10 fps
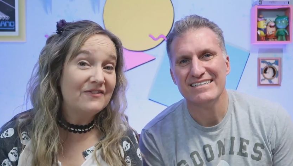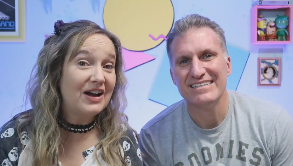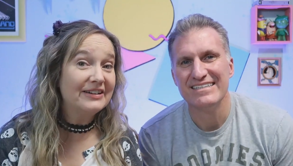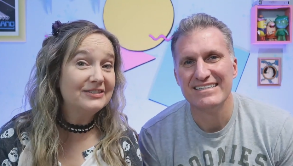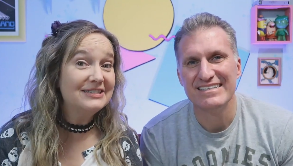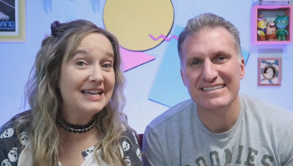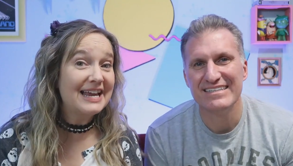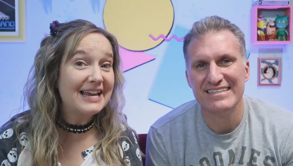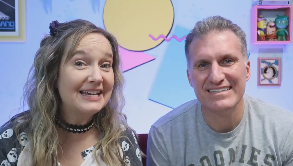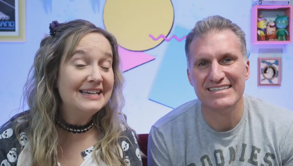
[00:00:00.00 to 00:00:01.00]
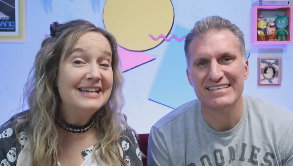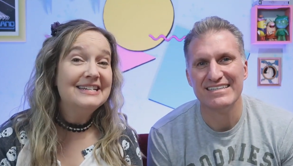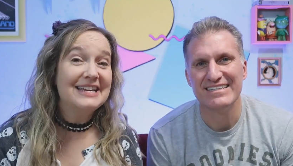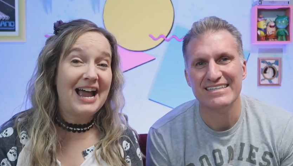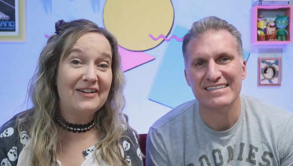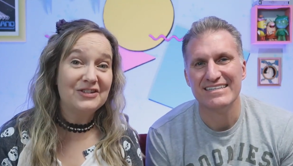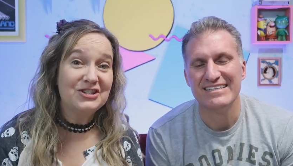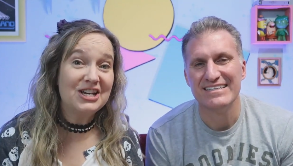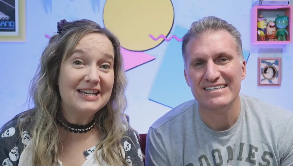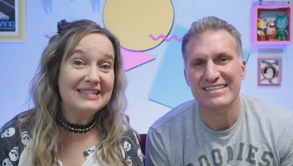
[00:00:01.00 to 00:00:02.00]
Speaker 1: and final day to have a
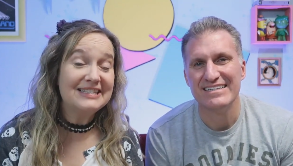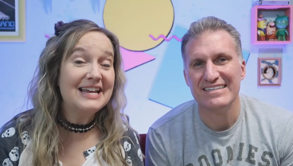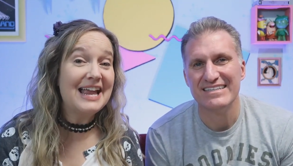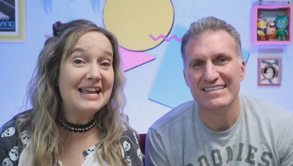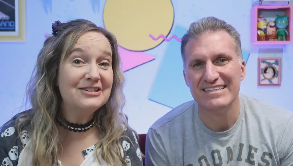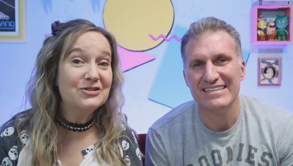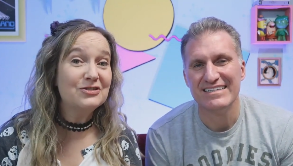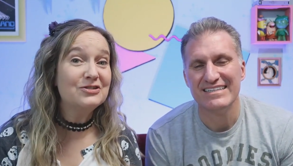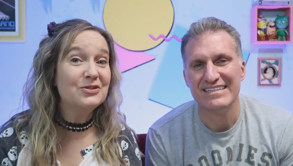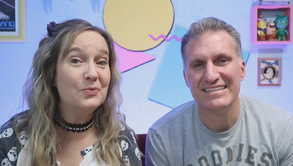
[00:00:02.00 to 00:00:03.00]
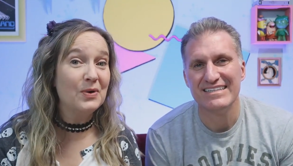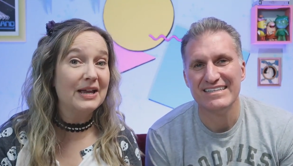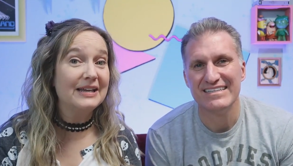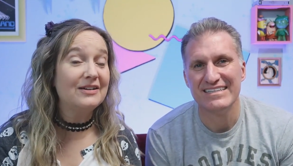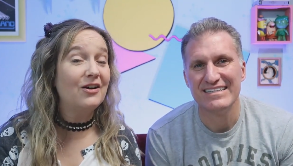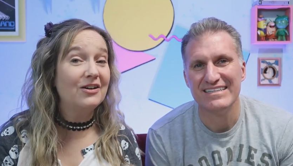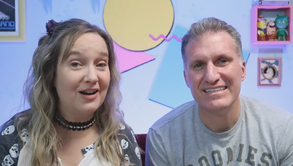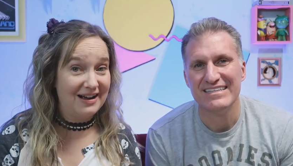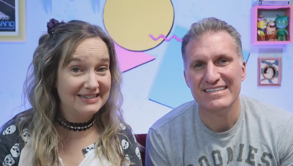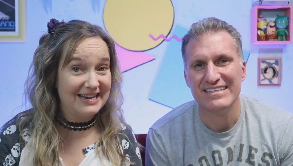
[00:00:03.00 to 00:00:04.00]
chance to enter to win our
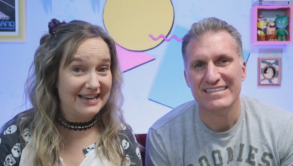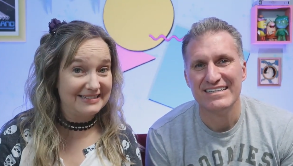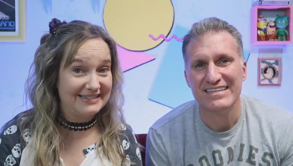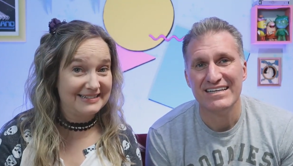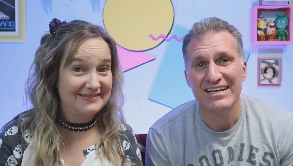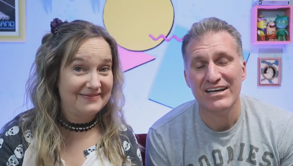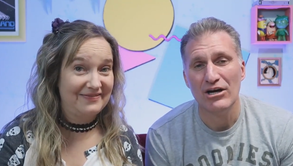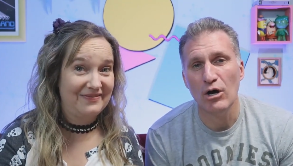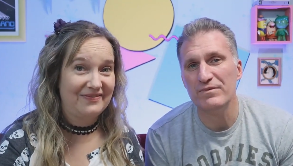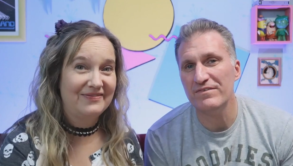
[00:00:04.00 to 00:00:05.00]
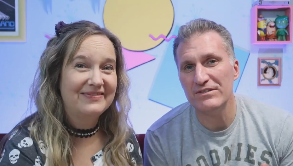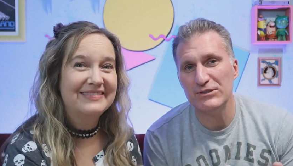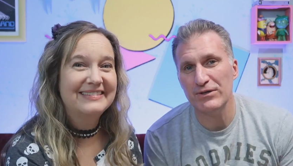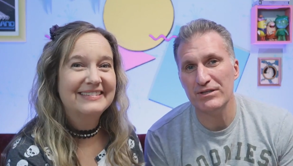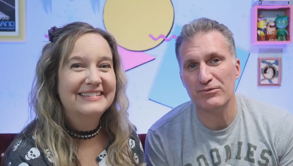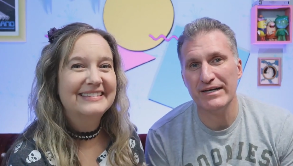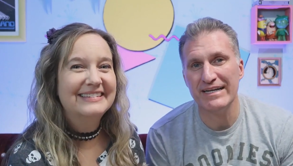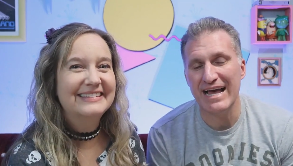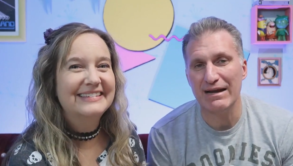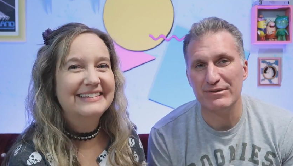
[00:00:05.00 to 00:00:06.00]
contest.
Speaker 2: Hope you've enjoyed the
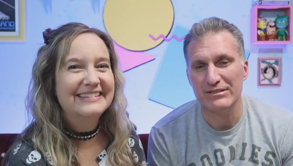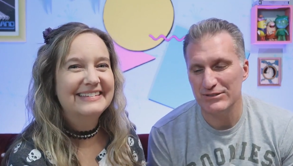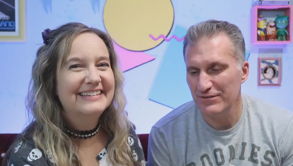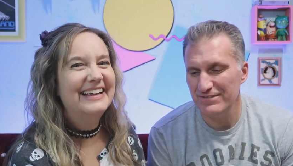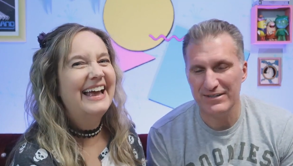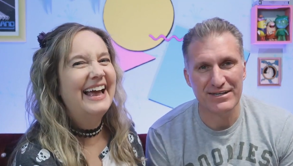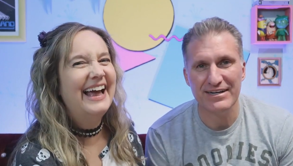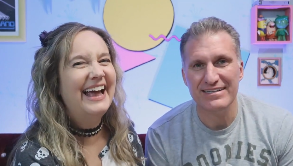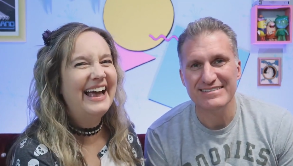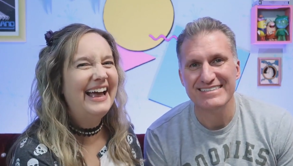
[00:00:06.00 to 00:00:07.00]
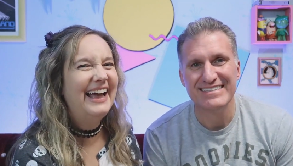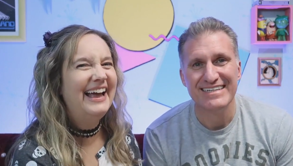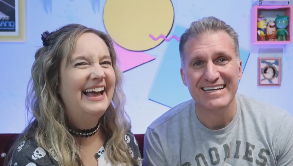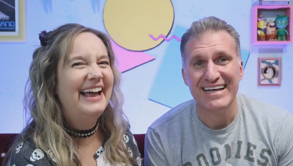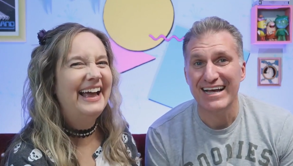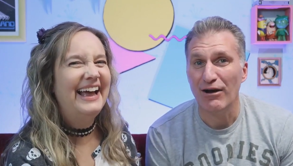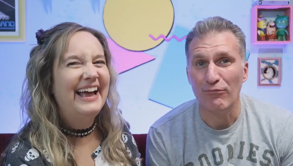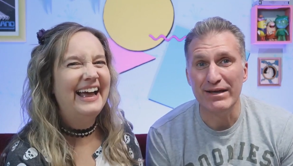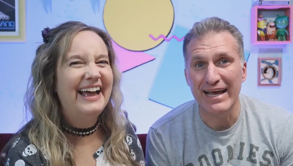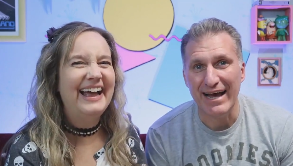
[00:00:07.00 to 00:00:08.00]
reenactment so far.
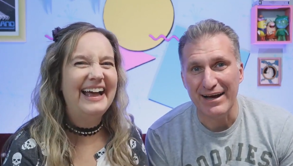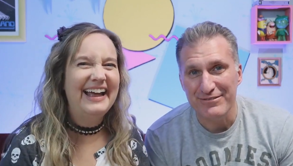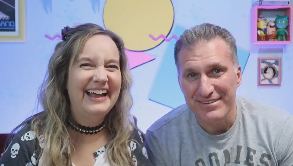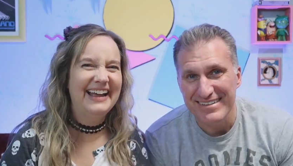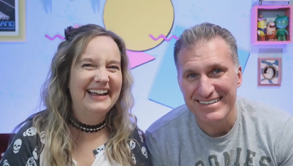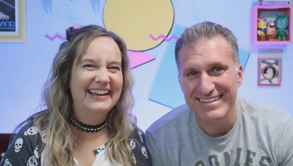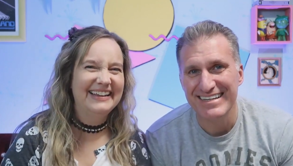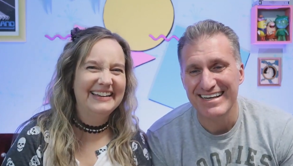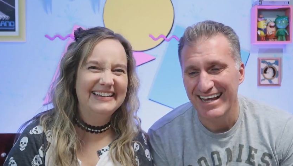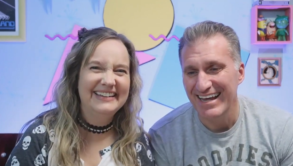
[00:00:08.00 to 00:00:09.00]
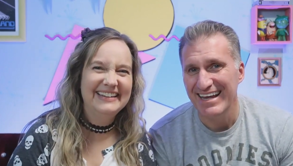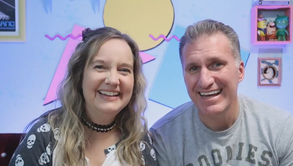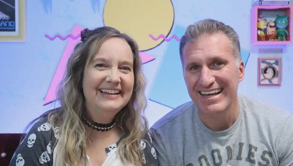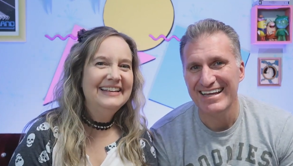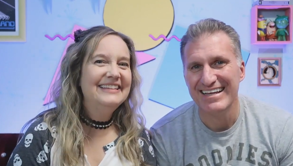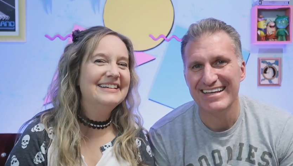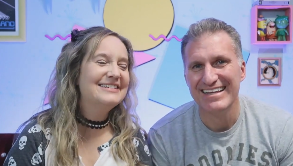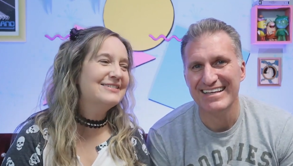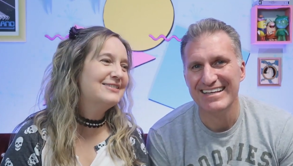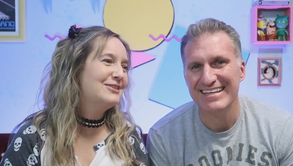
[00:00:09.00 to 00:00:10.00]
We have.
Speaker 1: These
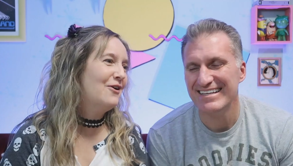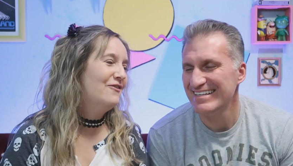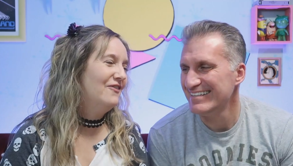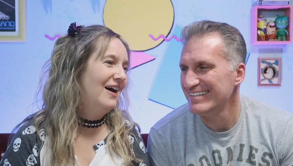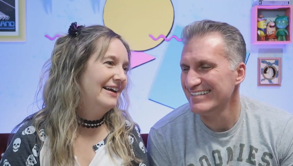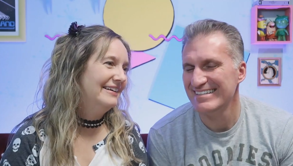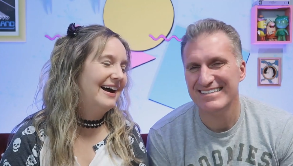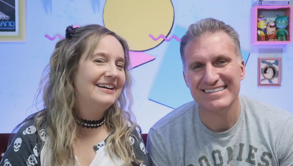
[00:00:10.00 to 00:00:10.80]
are so fun.